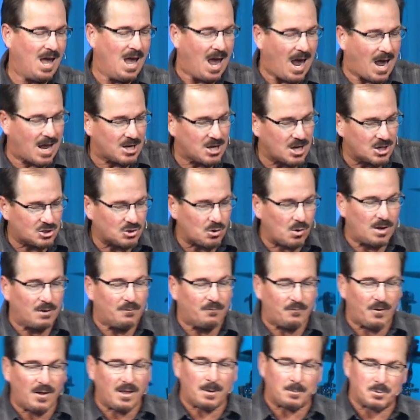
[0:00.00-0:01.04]
And, and so in
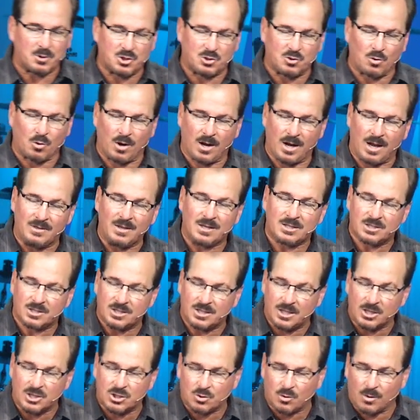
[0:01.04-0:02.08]
Philip's story, and this,
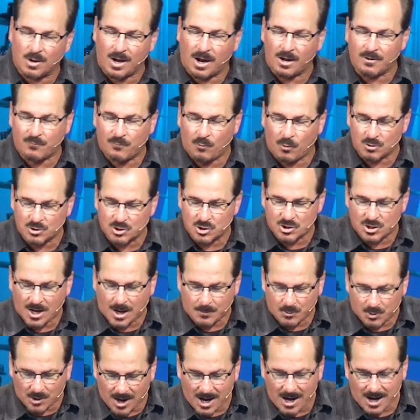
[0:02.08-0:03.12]
this story unfolds in
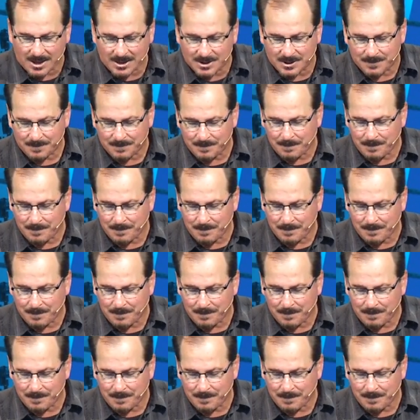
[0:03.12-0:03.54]
chapter 8,